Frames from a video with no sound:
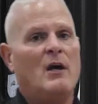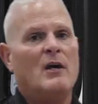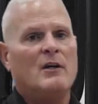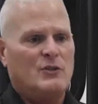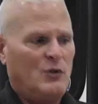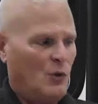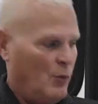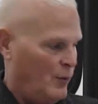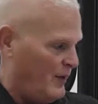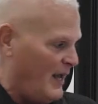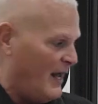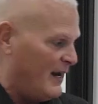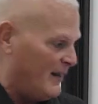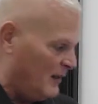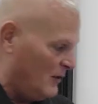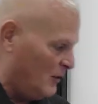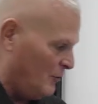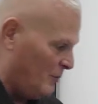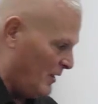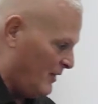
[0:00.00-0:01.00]
So we got a
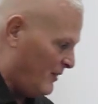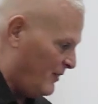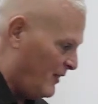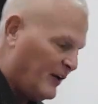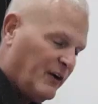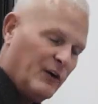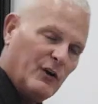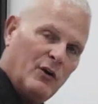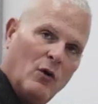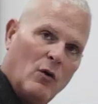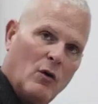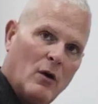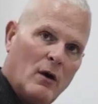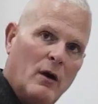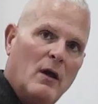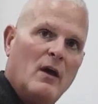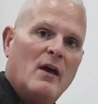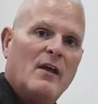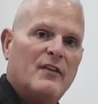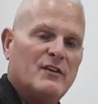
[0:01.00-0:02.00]
little bit thicker
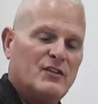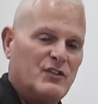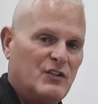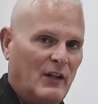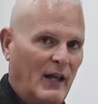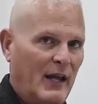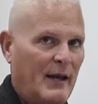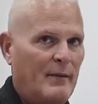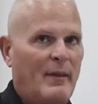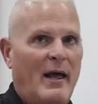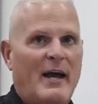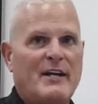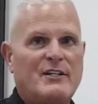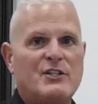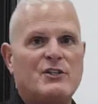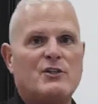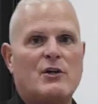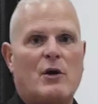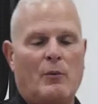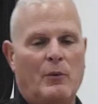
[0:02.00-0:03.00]
door. The slam
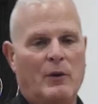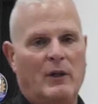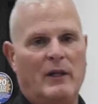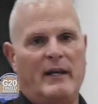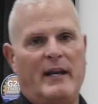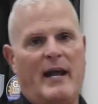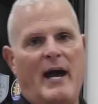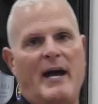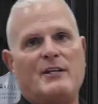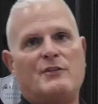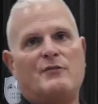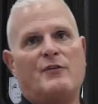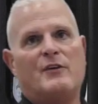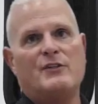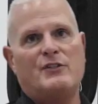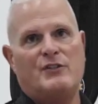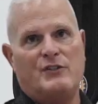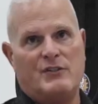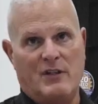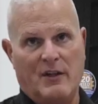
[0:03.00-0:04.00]
latches are really nice
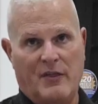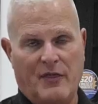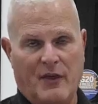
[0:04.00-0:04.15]
versus the